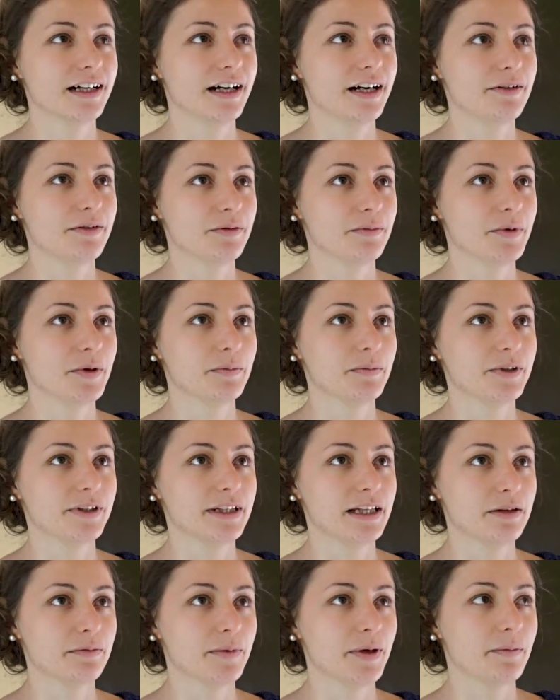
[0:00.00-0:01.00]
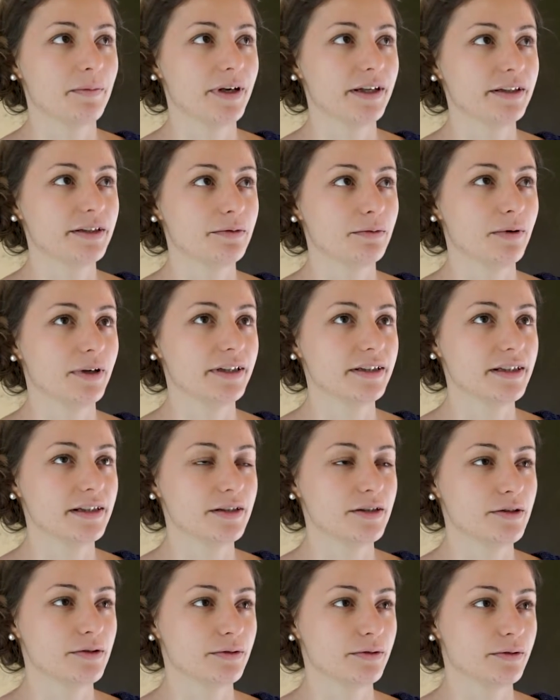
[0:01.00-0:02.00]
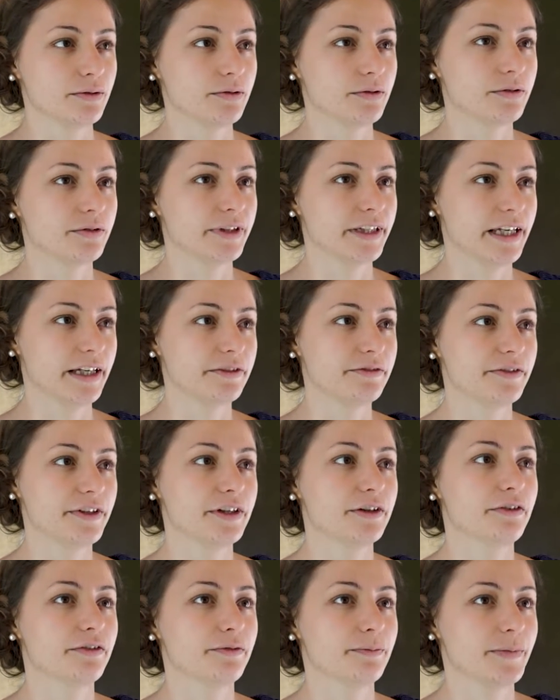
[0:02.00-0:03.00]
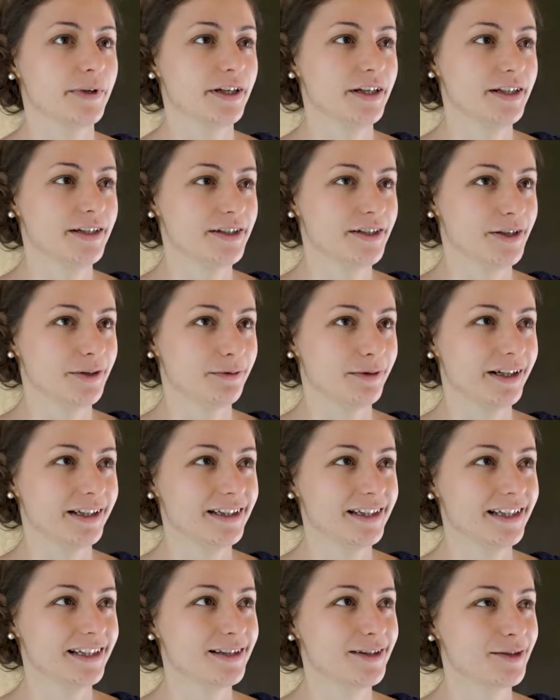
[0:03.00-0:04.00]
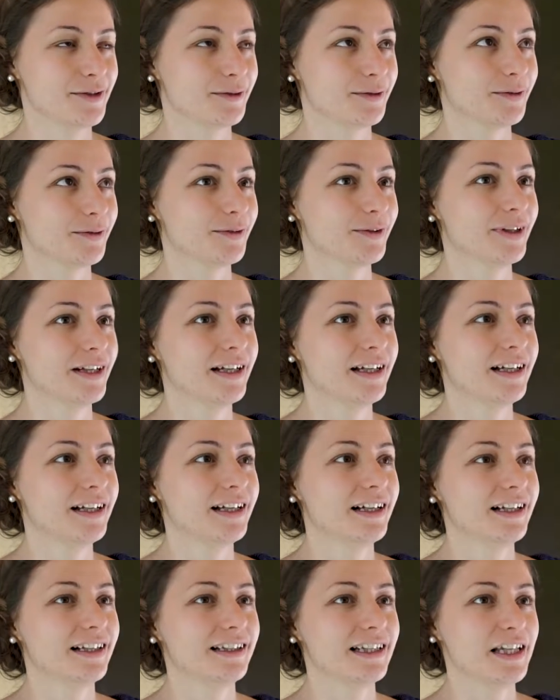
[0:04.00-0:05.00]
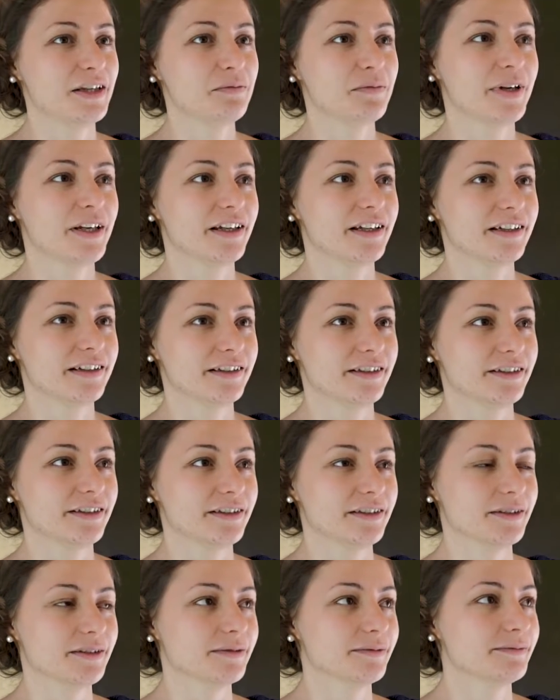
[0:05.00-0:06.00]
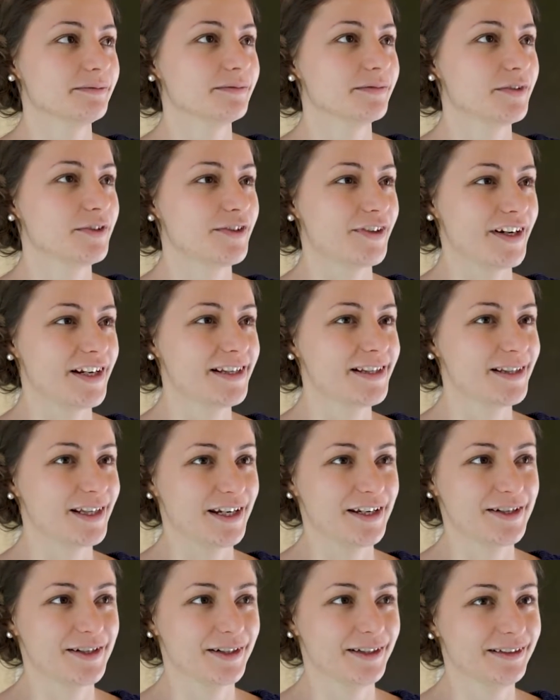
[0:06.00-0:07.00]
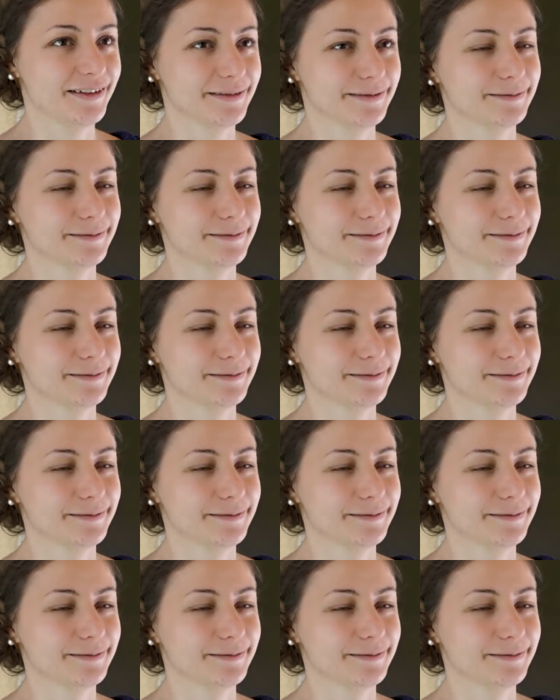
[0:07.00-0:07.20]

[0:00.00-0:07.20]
I remember that my mother wanted to get rid of me. She wanted to let me in the train station,